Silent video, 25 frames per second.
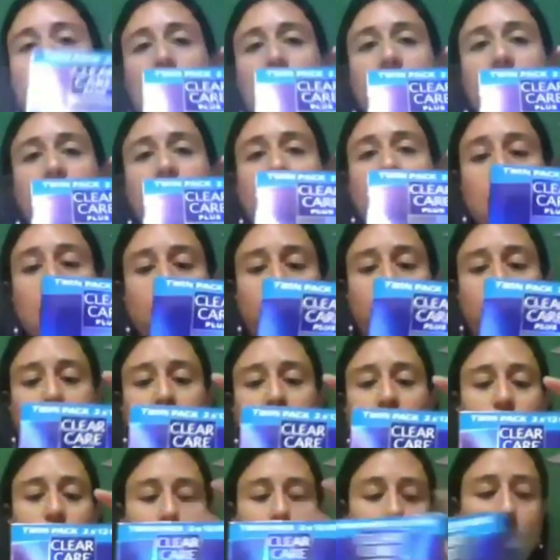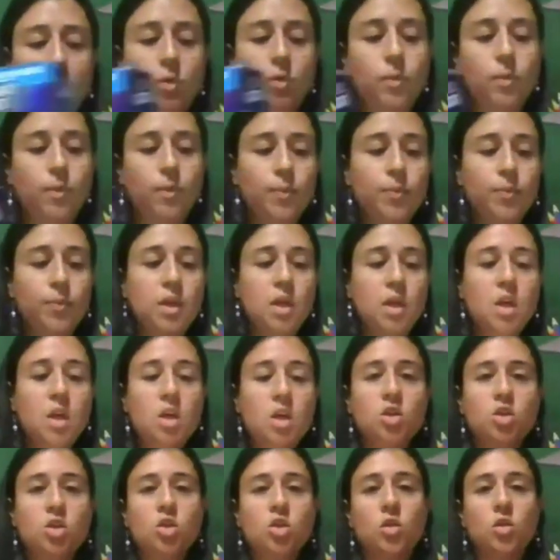and multiply it by 2.
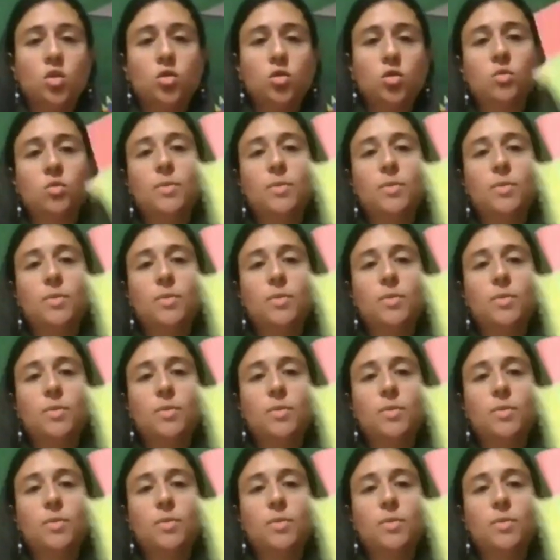So